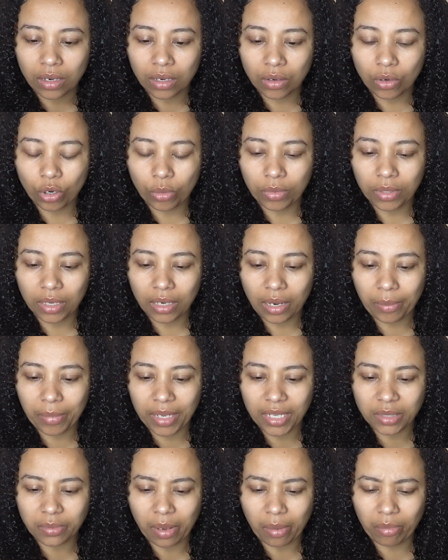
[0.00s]
Normally that
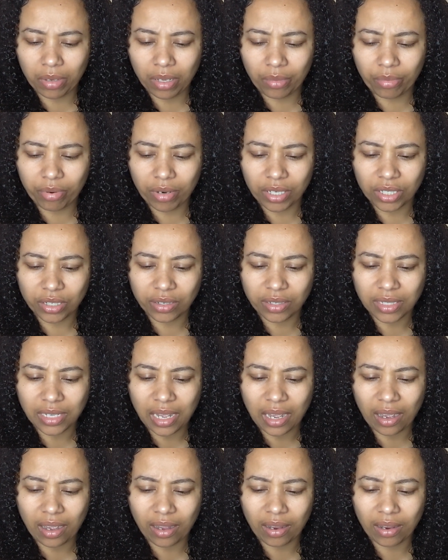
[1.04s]
means my blood pressure is
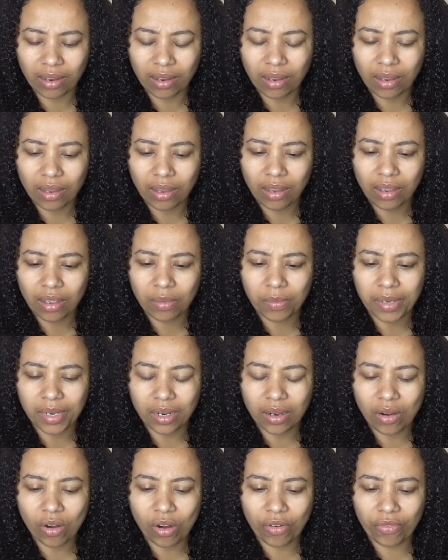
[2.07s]
high. Been
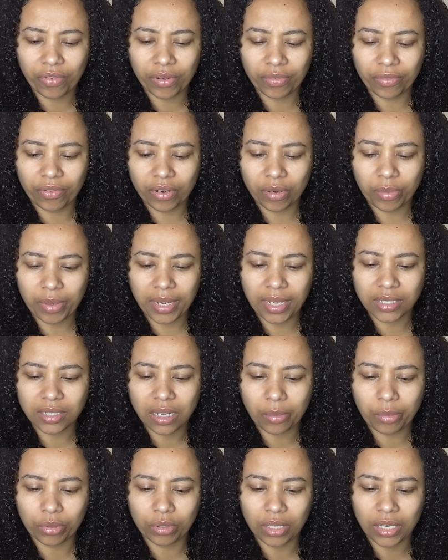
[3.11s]
coughing for the past
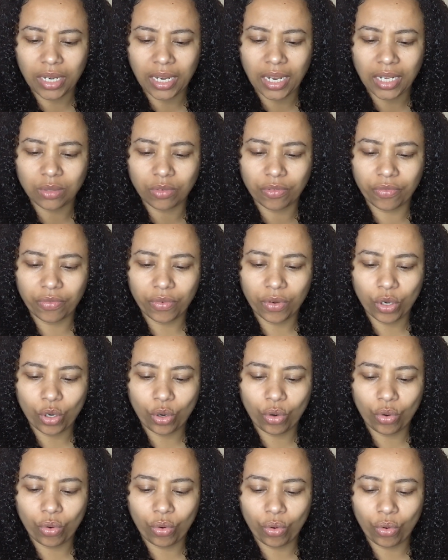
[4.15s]
couple of days with
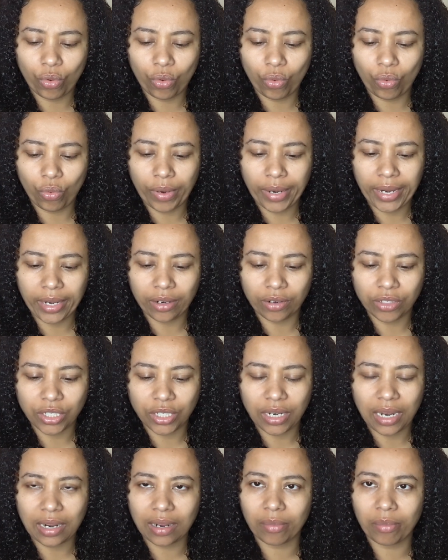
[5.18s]
no
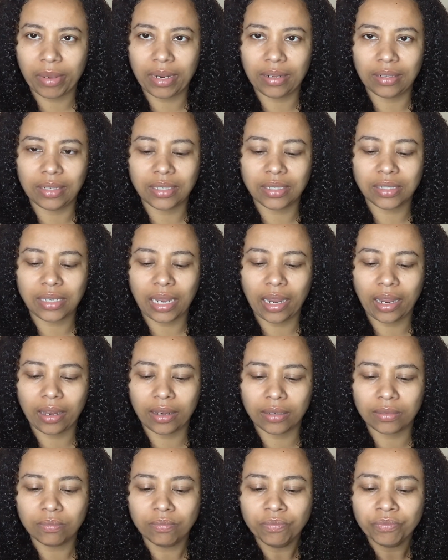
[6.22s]
energy. I can barely
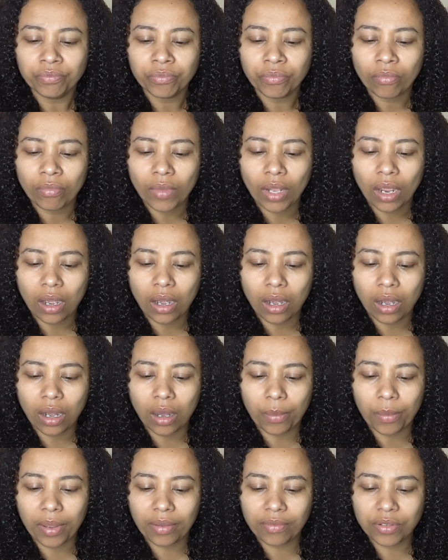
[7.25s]
stand.
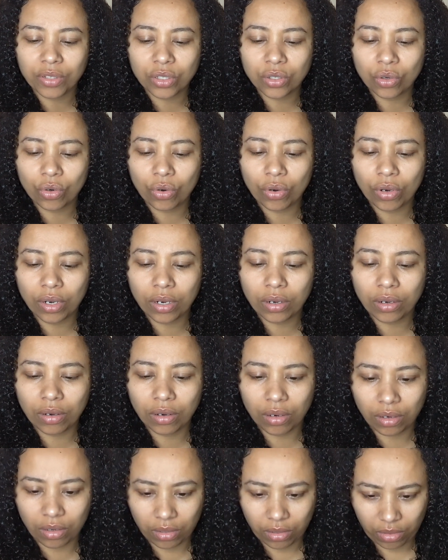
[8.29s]
If stored
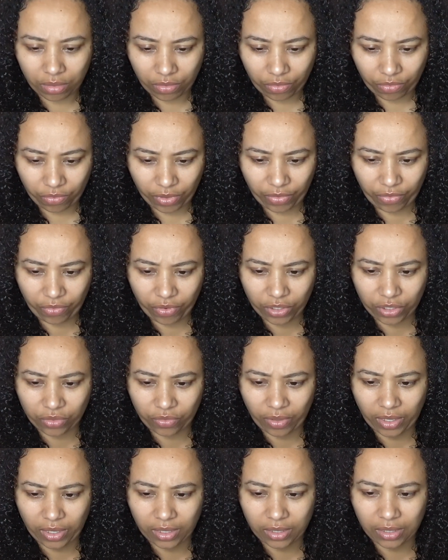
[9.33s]

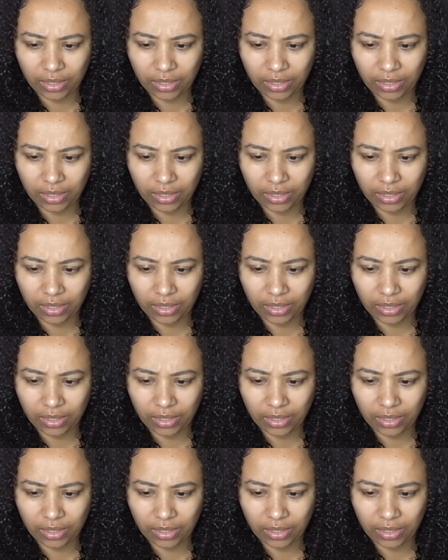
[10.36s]
refrigerated,